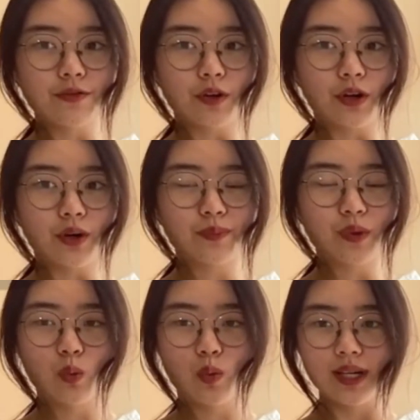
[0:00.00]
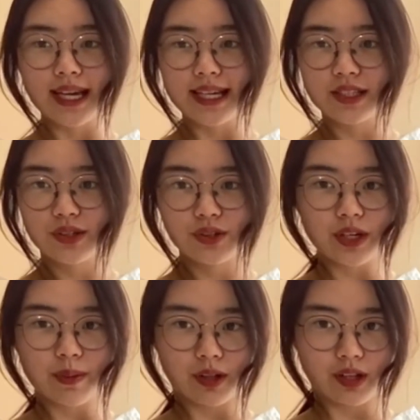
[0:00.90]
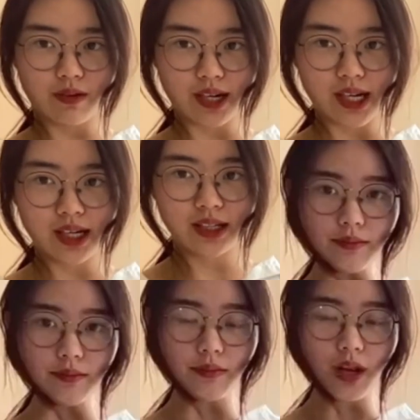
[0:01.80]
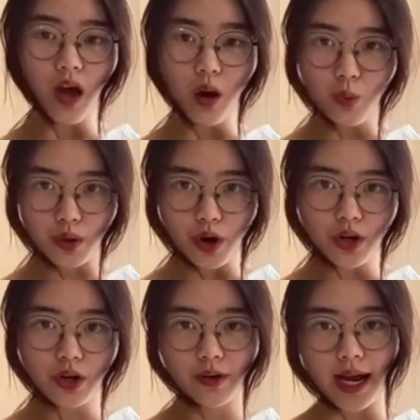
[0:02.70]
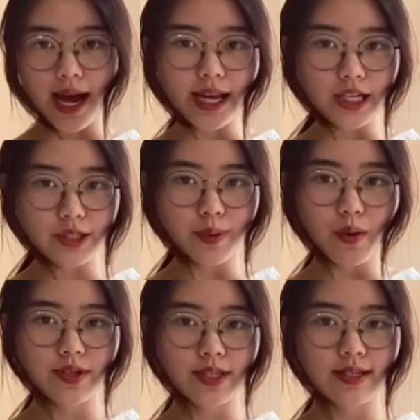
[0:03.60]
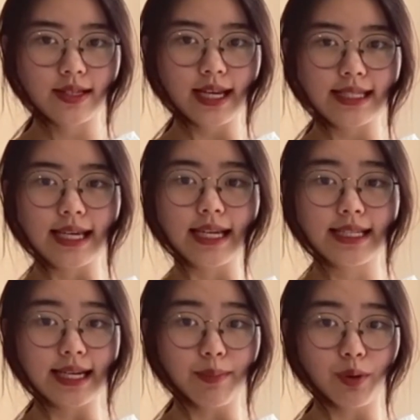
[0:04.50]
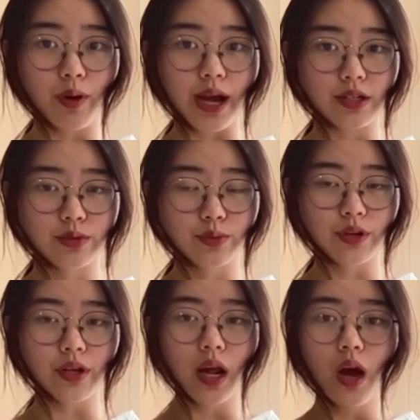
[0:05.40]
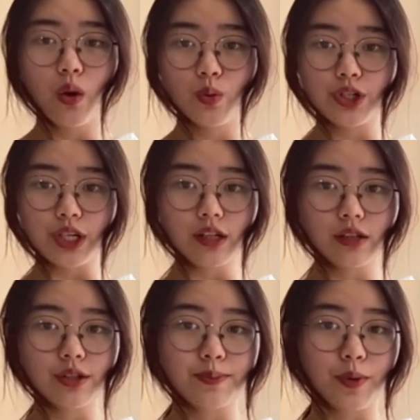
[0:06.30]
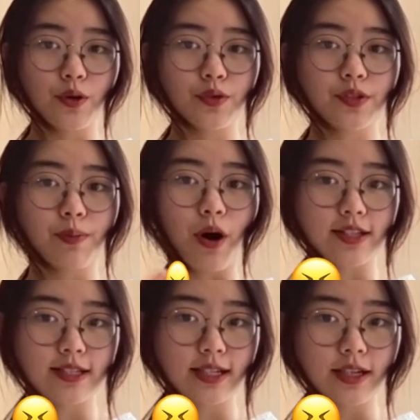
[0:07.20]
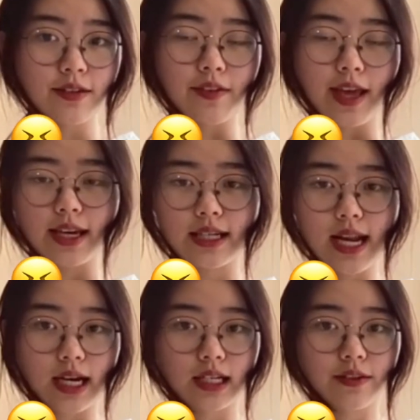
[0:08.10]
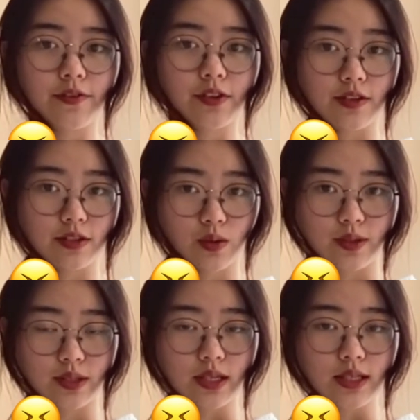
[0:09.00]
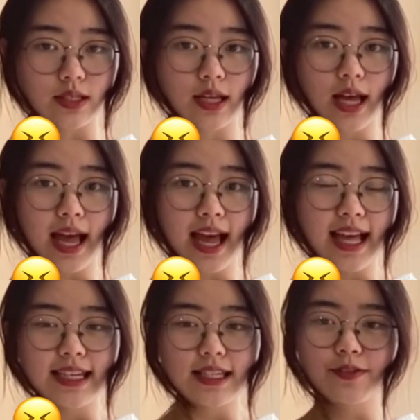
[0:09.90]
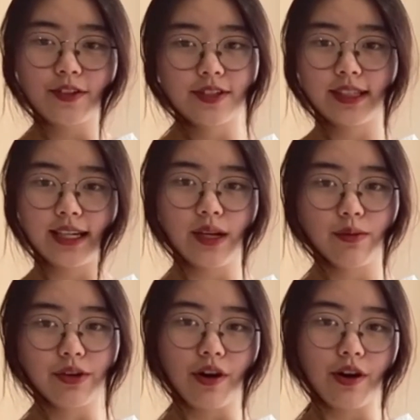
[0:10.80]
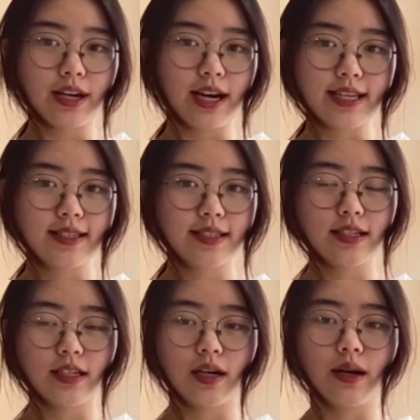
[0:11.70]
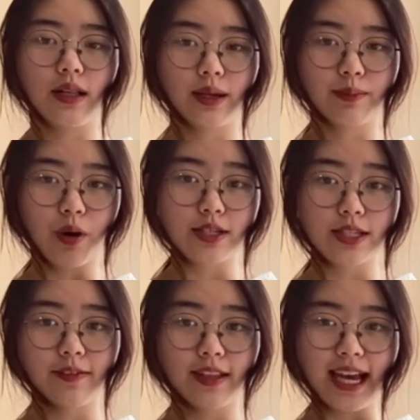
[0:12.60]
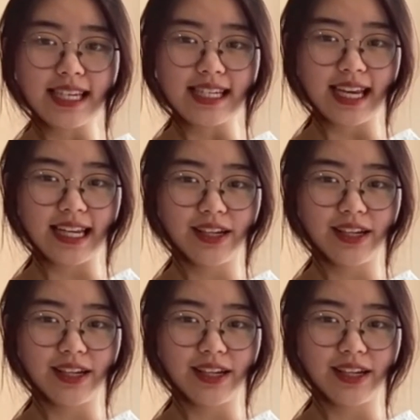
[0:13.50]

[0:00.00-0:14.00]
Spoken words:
all, what is unipolarity? We all know that each power system is a double-edged sword, which includes both positive and negative consequences. Let's firstly recognize the positive light in